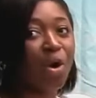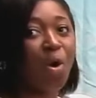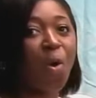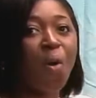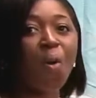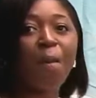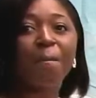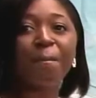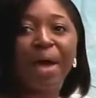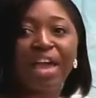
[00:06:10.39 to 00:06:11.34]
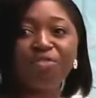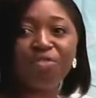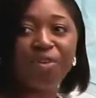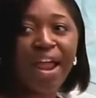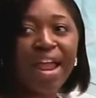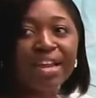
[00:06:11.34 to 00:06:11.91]
or my
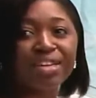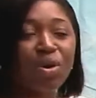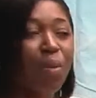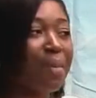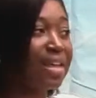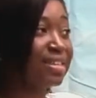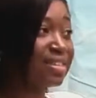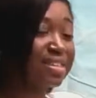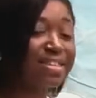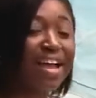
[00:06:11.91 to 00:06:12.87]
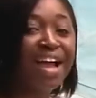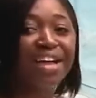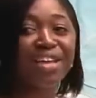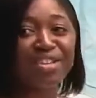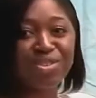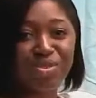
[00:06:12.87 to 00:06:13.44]
friend or my sister
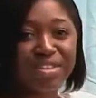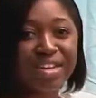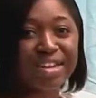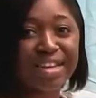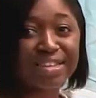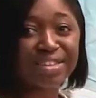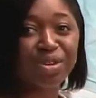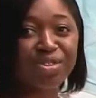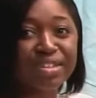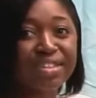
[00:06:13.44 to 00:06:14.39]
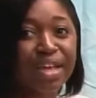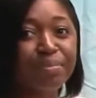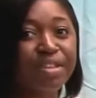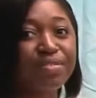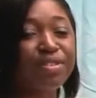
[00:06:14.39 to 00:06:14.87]
is using this contraceptive,